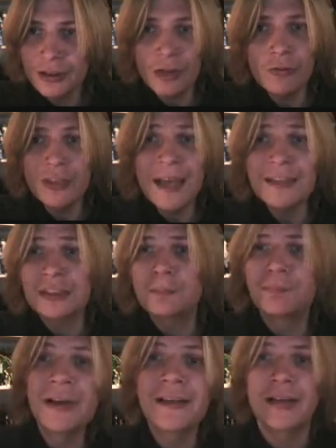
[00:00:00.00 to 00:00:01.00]
Oh, that's
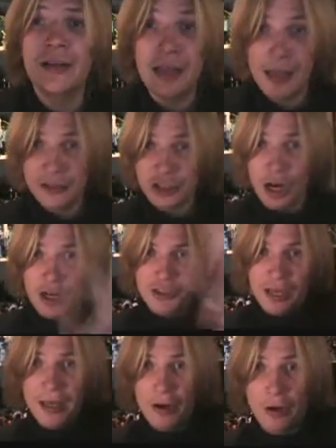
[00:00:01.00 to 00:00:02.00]
brilliant.
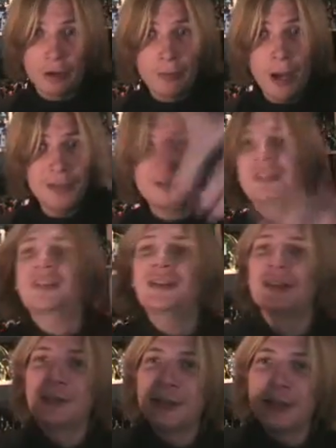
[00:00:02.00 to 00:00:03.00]
Charge your head on, or what?
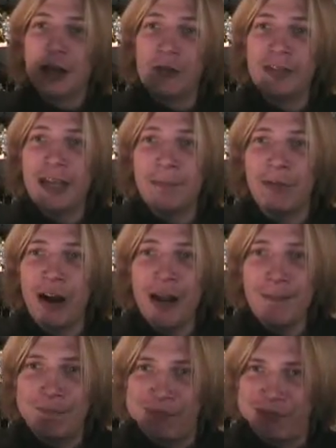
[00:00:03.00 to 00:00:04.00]
Okay,
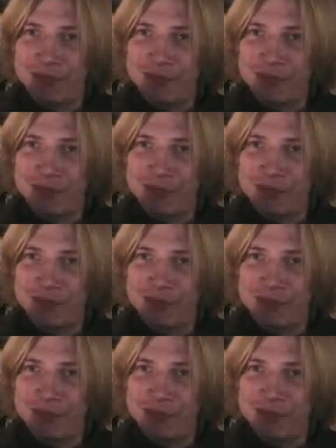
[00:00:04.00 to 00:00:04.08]
Prime.